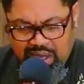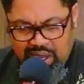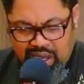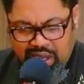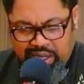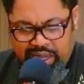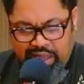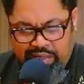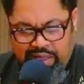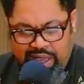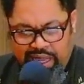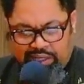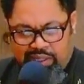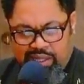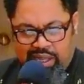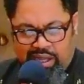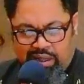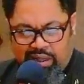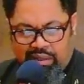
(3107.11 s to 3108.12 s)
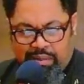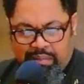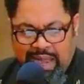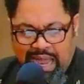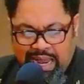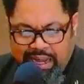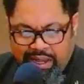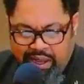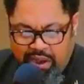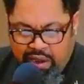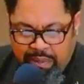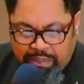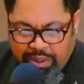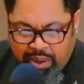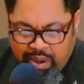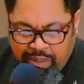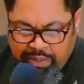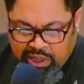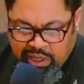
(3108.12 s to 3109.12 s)
Again, that's the other binary
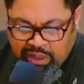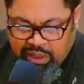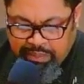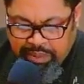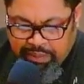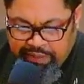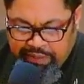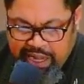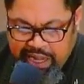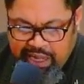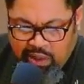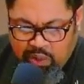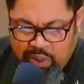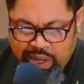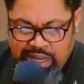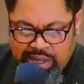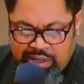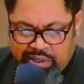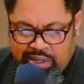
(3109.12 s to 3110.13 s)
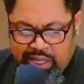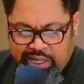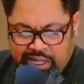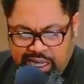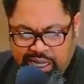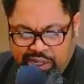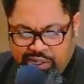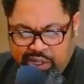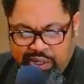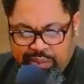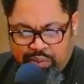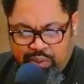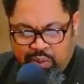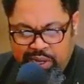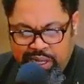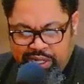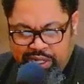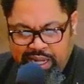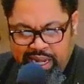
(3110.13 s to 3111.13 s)
purpose of prophetic witnessing, teaching,
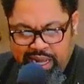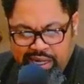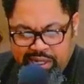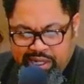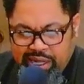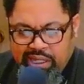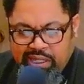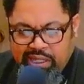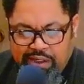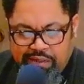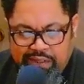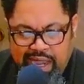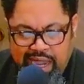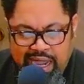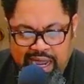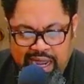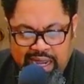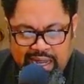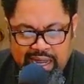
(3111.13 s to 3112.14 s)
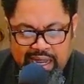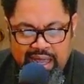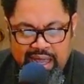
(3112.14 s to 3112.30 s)
preaching, and testifying.